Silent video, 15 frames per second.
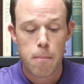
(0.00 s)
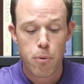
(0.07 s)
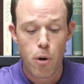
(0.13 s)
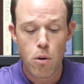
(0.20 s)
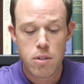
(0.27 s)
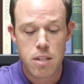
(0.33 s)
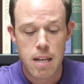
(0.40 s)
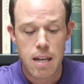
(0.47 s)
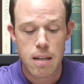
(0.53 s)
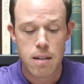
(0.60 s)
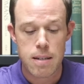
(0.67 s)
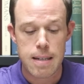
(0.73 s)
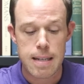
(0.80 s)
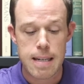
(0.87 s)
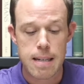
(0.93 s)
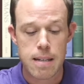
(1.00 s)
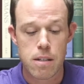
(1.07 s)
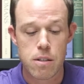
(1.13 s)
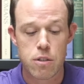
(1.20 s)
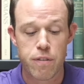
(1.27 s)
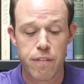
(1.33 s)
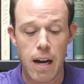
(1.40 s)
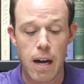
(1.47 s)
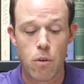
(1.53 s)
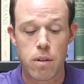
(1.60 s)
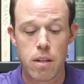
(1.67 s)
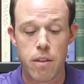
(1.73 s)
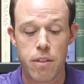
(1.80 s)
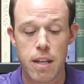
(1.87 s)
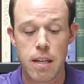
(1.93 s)
Protein is
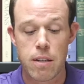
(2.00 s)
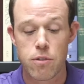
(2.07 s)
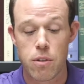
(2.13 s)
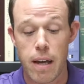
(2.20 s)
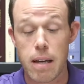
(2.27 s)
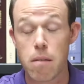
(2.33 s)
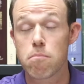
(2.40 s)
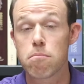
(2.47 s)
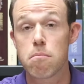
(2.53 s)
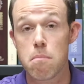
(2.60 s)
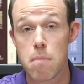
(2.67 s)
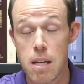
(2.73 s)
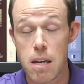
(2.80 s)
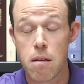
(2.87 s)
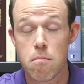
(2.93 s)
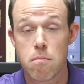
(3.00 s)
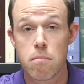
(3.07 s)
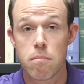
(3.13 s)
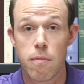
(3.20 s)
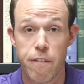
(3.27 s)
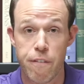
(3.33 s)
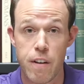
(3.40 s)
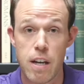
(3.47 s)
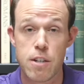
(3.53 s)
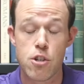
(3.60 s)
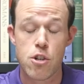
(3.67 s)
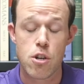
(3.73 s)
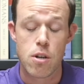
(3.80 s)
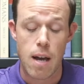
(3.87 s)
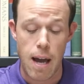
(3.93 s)
found in things like meat,
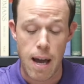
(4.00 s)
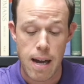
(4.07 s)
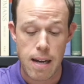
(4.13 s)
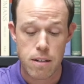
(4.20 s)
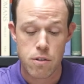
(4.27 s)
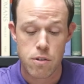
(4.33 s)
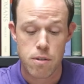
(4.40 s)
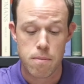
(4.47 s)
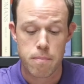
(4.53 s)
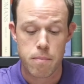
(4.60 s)
fish, eggs,